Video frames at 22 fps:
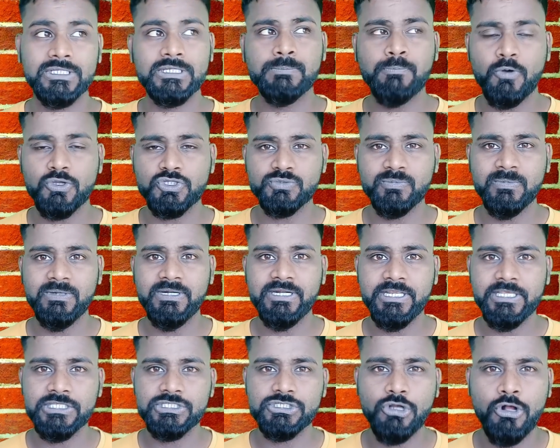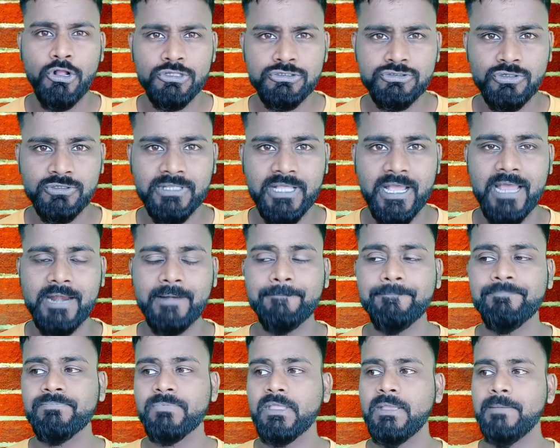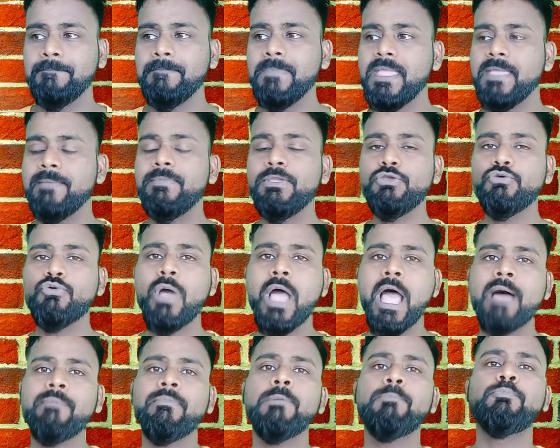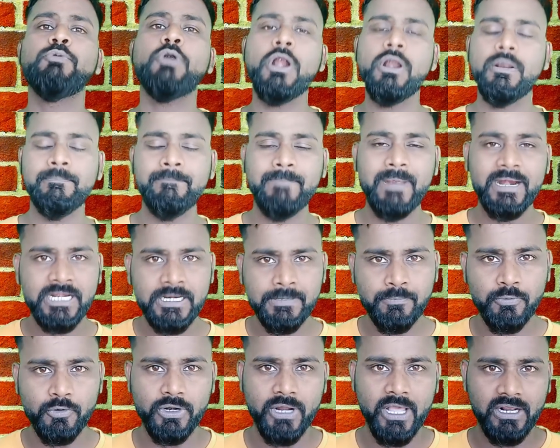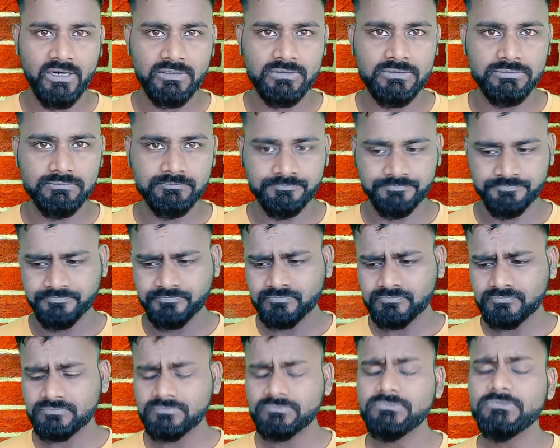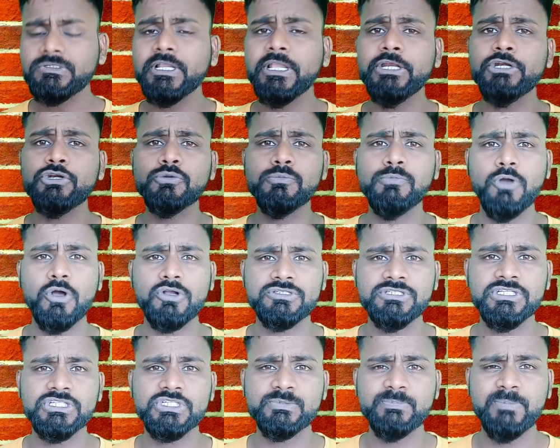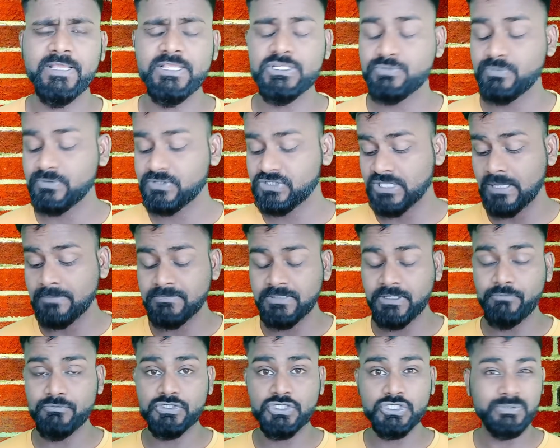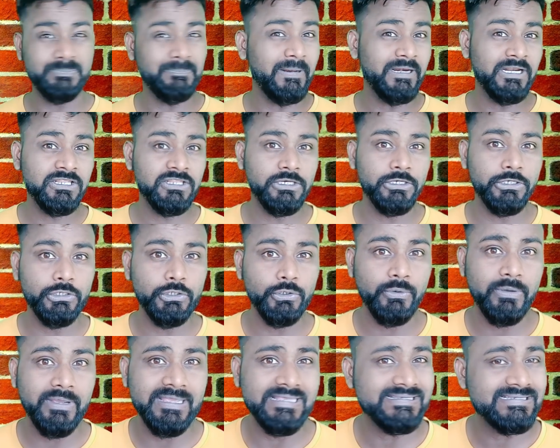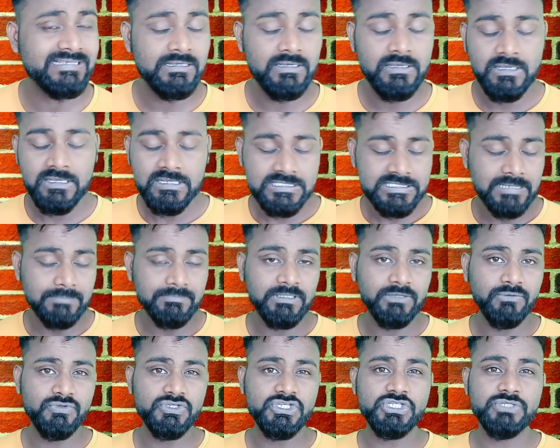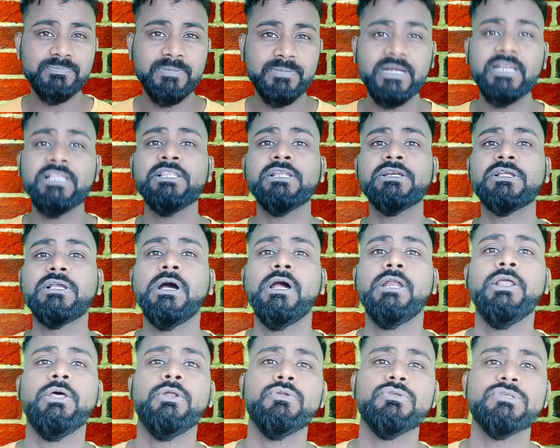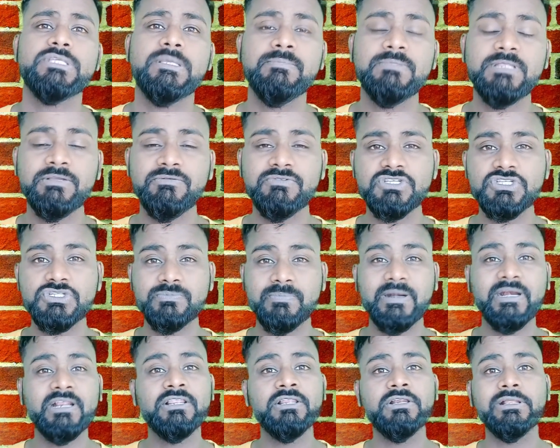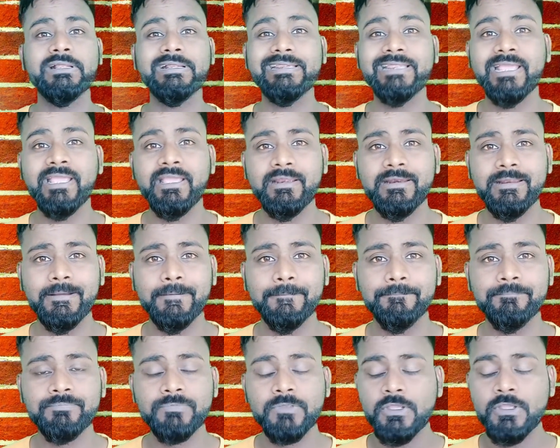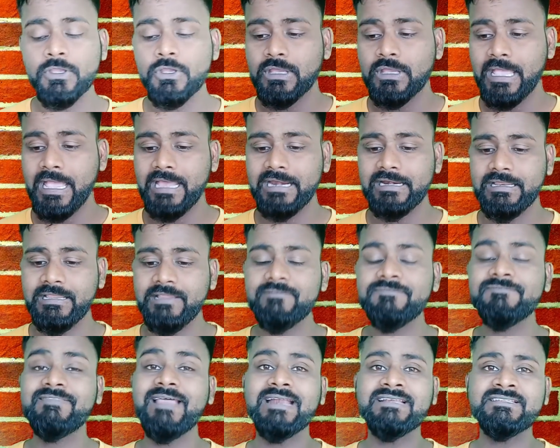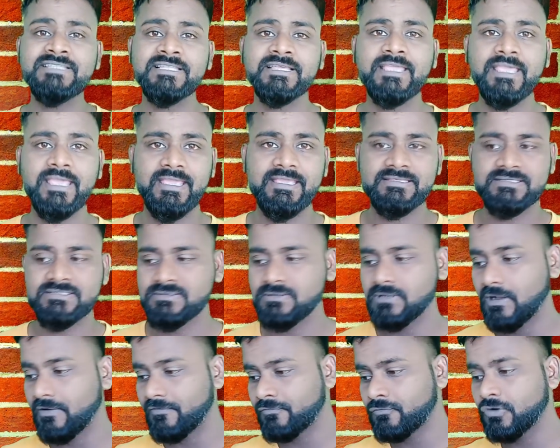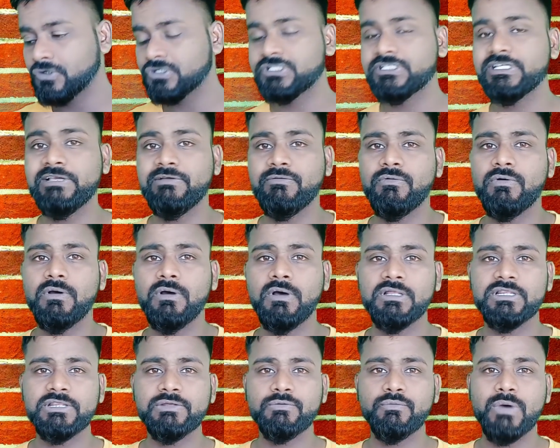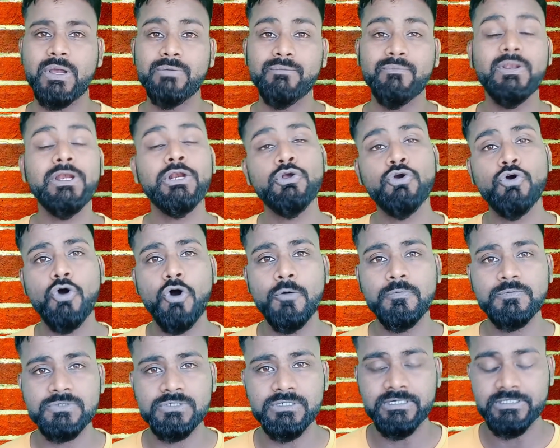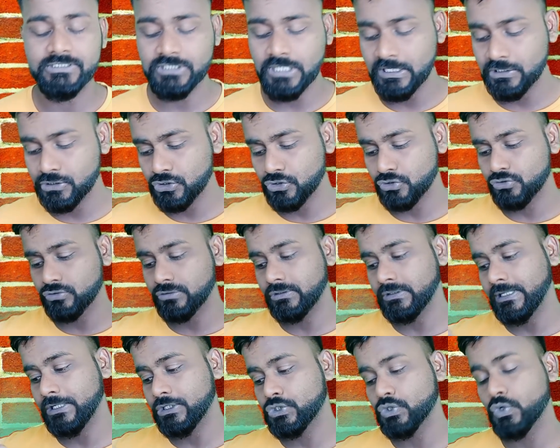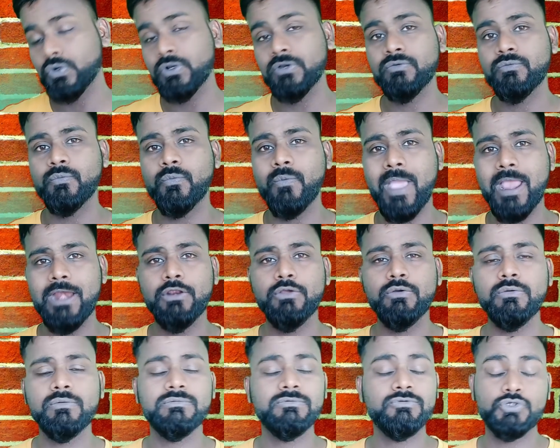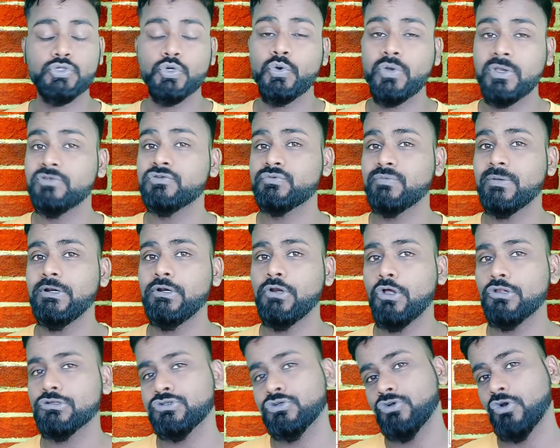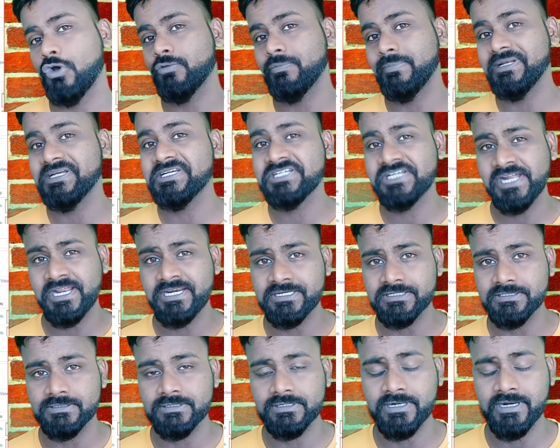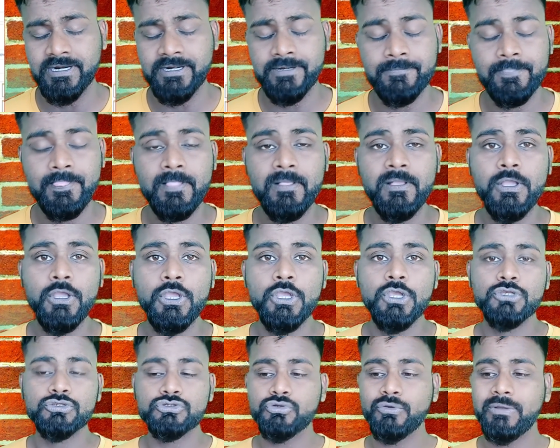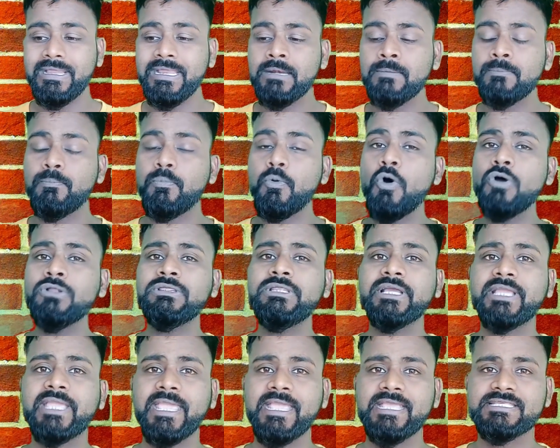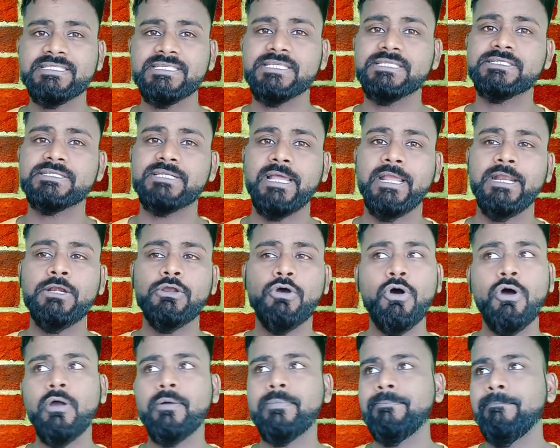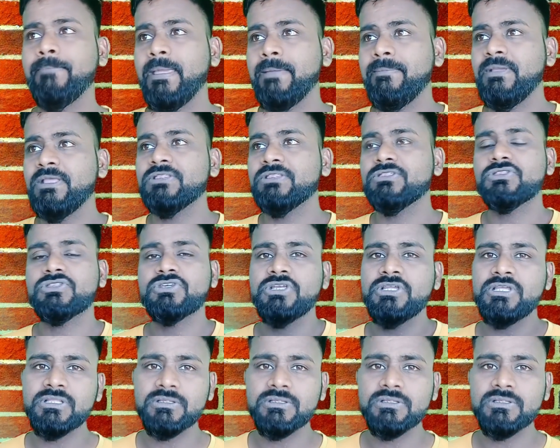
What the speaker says: possibility is also that maybe you have a better product into blockchain space, with something which is better than EOS, something which is better than Cardano, something which is better than Ethereum. And if that's the case, of course the other one will go obsolete, and so their tokens will also not be traded, right? So in both the cases, right, or maybe in